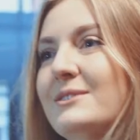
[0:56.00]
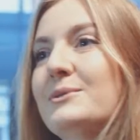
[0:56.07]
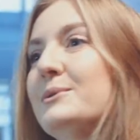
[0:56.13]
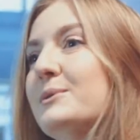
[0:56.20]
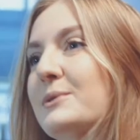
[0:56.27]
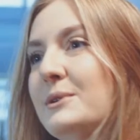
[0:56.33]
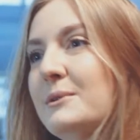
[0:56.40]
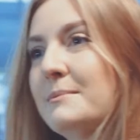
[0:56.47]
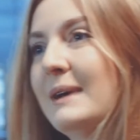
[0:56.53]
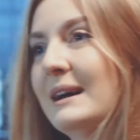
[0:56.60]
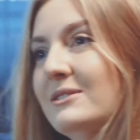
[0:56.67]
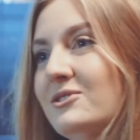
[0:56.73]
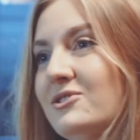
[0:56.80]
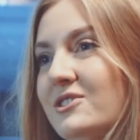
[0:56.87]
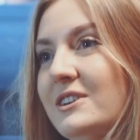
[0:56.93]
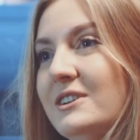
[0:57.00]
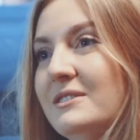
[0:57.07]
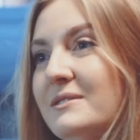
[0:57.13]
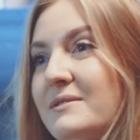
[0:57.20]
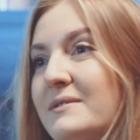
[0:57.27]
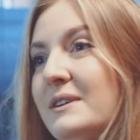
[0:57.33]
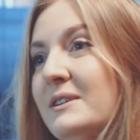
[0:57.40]
the Corecom mantra
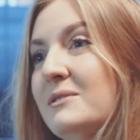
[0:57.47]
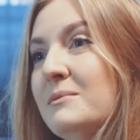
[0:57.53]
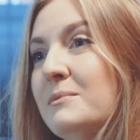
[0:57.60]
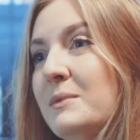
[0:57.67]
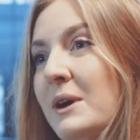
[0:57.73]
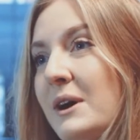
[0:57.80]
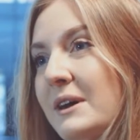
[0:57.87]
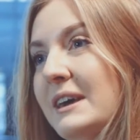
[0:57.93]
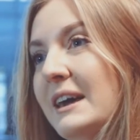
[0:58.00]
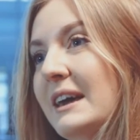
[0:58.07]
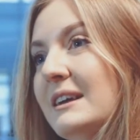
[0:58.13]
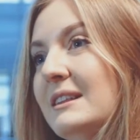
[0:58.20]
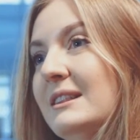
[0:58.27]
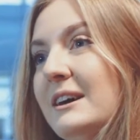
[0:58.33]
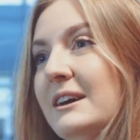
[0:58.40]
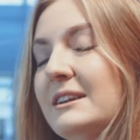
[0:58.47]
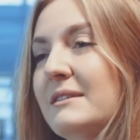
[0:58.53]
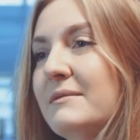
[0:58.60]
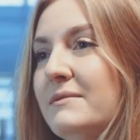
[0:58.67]
the fun working learning